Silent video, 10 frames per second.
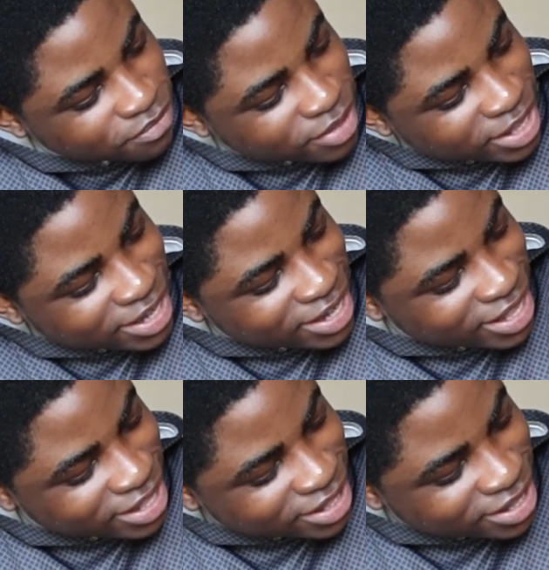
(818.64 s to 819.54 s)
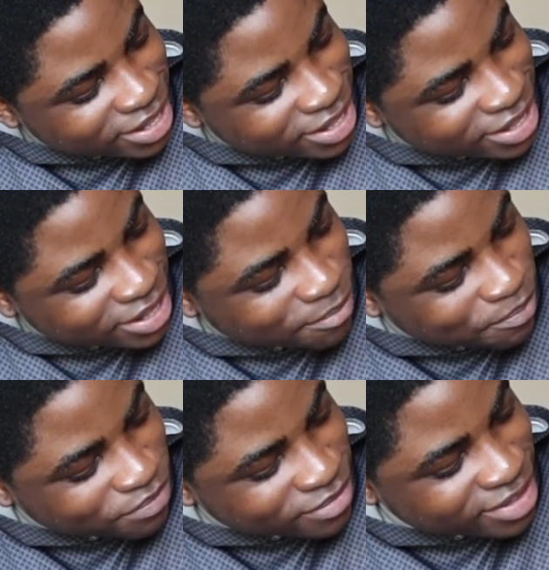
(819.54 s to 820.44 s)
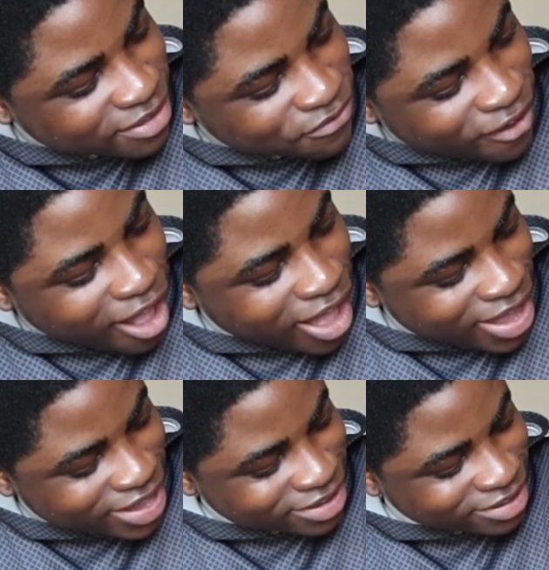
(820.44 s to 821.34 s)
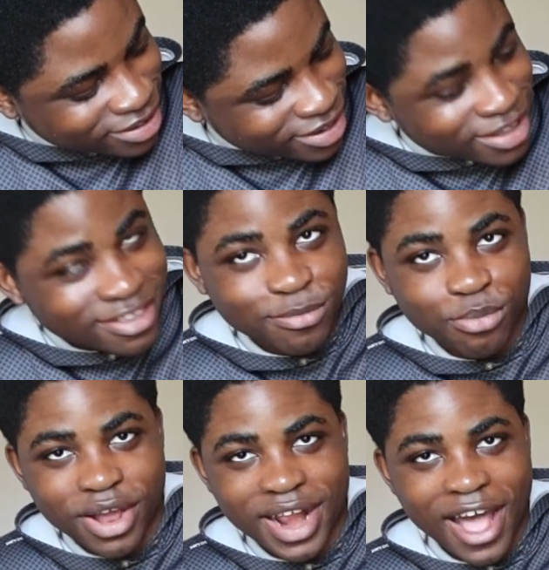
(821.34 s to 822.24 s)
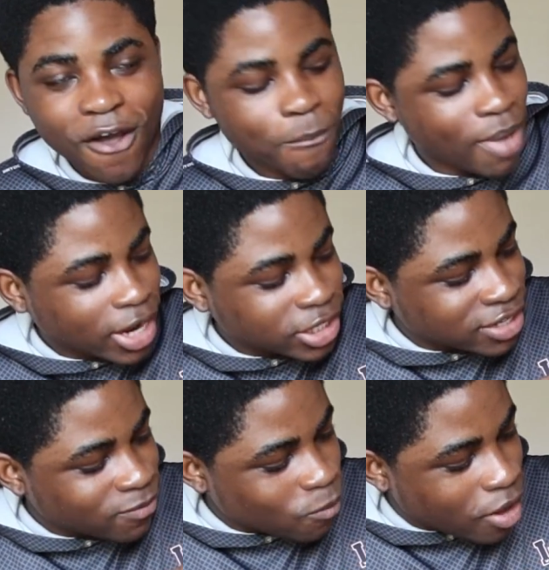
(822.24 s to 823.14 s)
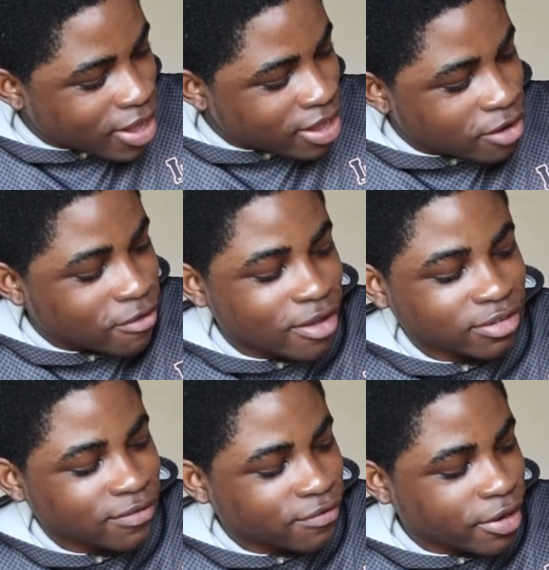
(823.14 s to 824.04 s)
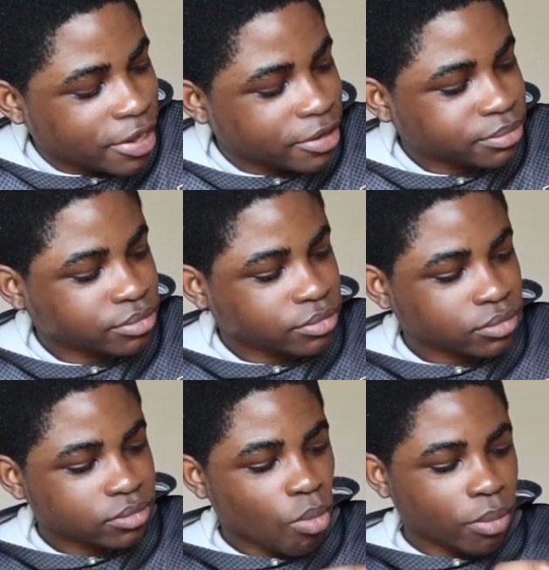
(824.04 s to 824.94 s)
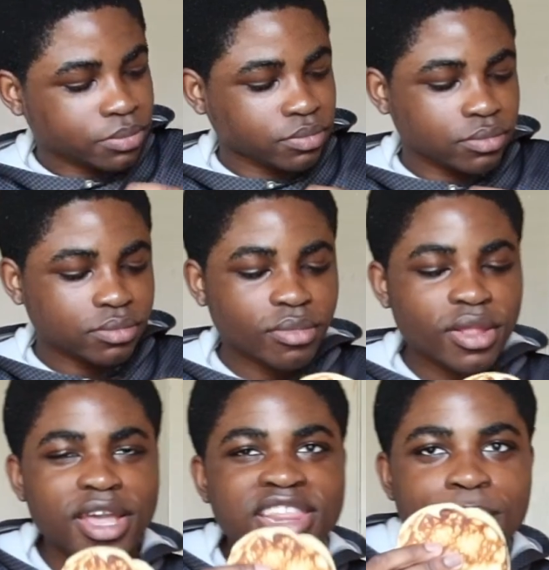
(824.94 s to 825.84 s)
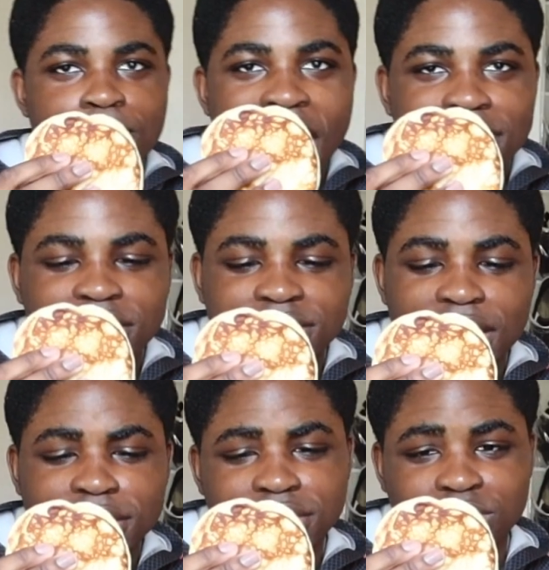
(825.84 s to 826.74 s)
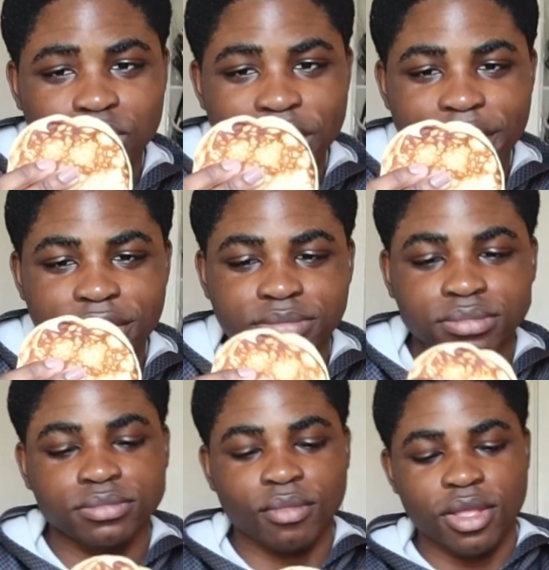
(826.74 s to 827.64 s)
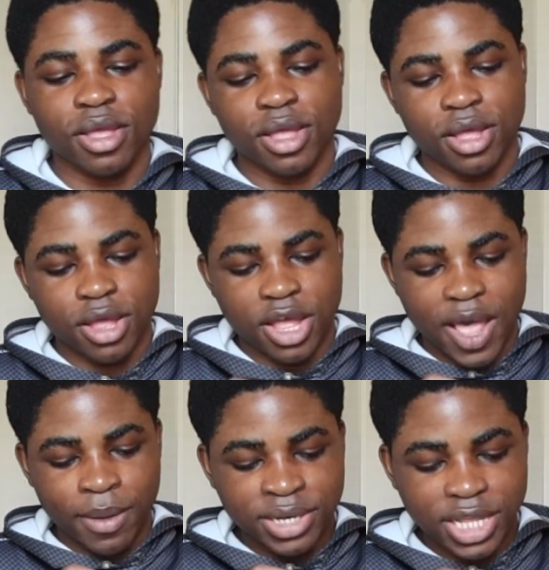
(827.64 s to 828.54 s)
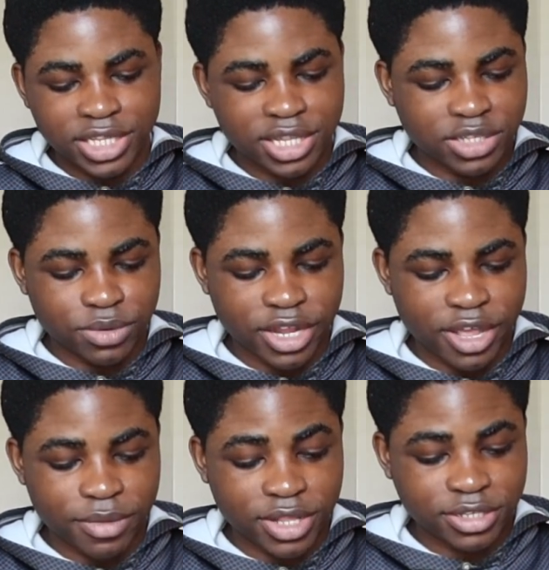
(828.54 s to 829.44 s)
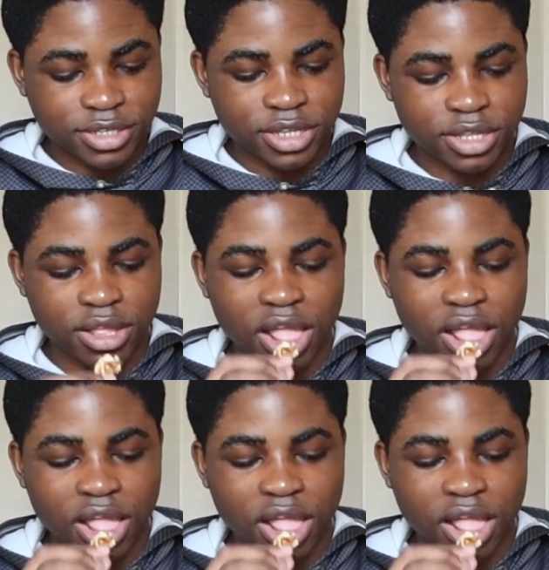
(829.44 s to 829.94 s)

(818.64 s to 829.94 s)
The neatly devised, spread out patches of white across the front. And the back looks nice as well. I haven't tasted this one yet, but let's see.